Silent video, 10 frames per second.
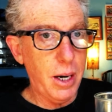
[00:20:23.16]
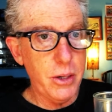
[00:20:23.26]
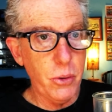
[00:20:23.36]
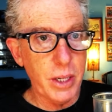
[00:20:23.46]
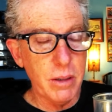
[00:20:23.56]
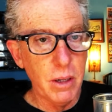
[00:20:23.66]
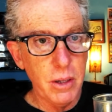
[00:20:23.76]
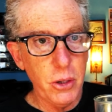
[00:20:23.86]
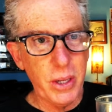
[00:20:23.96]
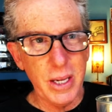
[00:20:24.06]
You
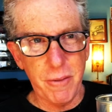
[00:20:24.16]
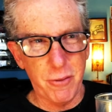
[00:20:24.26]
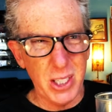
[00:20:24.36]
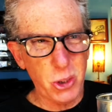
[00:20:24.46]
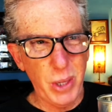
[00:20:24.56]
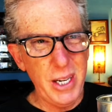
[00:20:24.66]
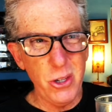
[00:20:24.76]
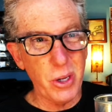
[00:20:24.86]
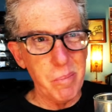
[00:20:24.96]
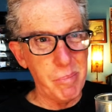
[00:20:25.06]
can get frustrated.
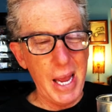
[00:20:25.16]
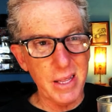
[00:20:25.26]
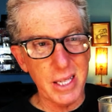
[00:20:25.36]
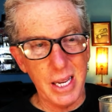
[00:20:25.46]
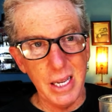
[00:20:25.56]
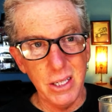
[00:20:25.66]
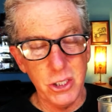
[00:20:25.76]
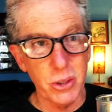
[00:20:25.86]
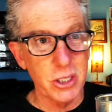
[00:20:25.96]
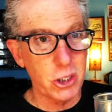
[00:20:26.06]
You can bang the
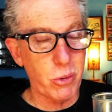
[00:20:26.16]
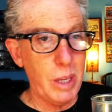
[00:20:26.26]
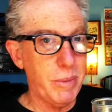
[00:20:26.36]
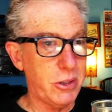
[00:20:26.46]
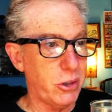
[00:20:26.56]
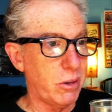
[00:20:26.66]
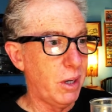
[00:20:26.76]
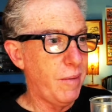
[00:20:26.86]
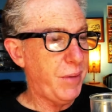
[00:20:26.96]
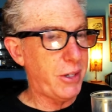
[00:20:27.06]
keys. You can scream at your
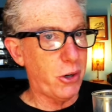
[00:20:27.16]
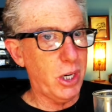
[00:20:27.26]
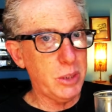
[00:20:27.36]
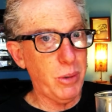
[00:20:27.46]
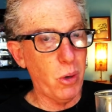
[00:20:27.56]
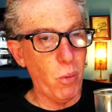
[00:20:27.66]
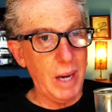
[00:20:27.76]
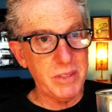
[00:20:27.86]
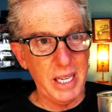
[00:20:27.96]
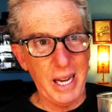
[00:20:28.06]
husband or
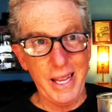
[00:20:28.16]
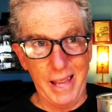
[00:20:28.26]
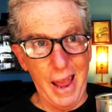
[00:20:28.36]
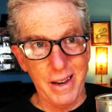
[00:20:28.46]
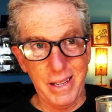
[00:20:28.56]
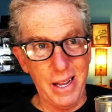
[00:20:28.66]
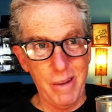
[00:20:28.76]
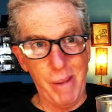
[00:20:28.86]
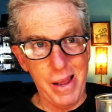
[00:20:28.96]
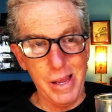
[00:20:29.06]
wife saying, I can't get
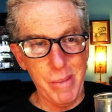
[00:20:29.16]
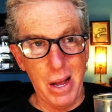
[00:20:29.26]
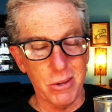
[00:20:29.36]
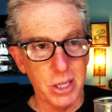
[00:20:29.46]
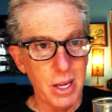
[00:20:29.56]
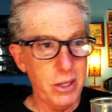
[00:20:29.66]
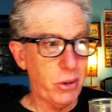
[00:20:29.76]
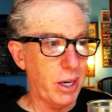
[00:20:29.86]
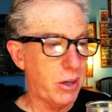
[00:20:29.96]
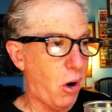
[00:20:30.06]
in my emails. You
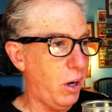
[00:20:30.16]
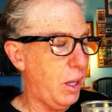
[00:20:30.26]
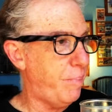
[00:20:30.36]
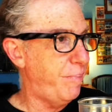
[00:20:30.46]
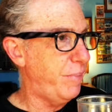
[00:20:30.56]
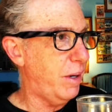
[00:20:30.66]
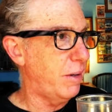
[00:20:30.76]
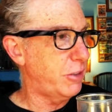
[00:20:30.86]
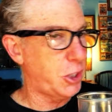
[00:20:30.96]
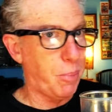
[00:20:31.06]
can call
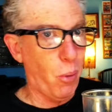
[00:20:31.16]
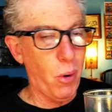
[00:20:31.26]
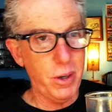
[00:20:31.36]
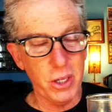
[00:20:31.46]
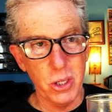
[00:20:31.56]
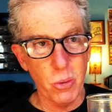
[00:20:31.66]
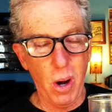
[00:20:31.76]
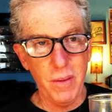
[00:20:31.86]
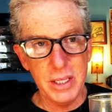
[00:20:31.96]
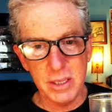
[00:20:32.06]
up support. You can do
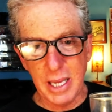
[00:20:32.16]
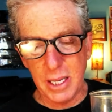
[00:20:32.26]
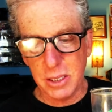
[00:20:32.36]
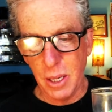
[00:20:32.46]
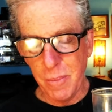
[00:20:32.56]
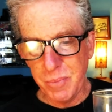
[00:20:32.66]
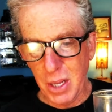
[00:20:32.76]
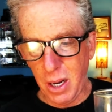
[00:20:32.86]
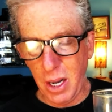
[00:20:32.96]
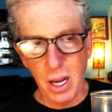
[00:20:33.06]
all these things.
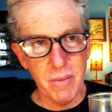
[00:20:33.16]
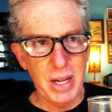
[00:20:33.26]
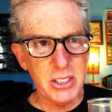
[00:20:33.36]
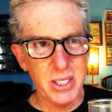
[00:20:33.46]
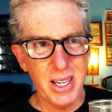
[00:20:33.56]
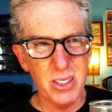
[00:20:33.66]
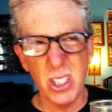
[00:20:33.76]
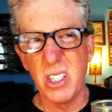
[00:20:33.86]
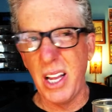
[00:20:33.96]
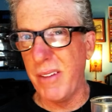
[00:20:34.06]
And eventually
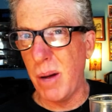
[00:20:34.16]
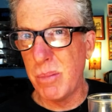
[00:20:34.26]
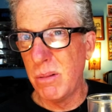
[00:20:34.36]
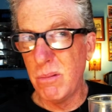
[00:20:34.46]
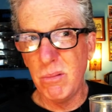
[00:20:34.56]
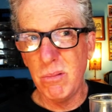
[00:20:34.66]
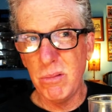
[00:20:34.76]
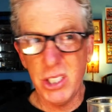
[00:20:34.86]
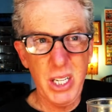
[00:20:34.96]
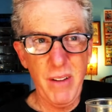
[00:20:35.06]
just give up.
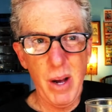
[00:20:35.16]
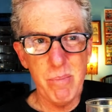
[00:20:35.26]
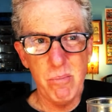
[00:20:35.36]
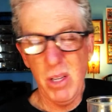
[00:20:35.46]
Just give up.